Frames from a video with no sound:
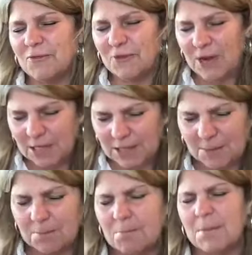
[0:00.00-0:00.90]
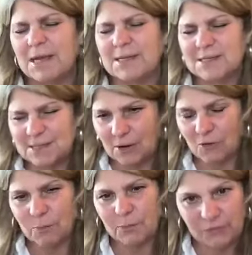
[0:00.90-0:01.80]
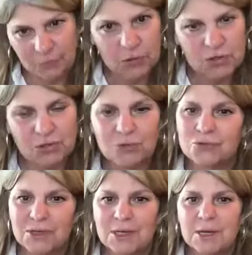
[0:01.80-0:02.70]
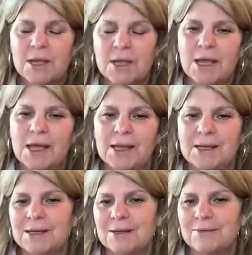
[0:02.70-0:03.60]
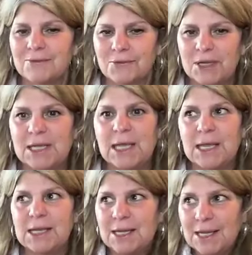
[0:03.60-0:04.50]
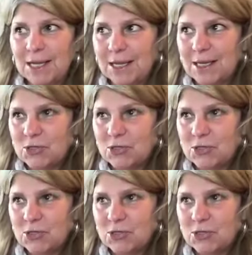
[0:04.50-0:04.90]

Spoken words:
finding myself before children and regaining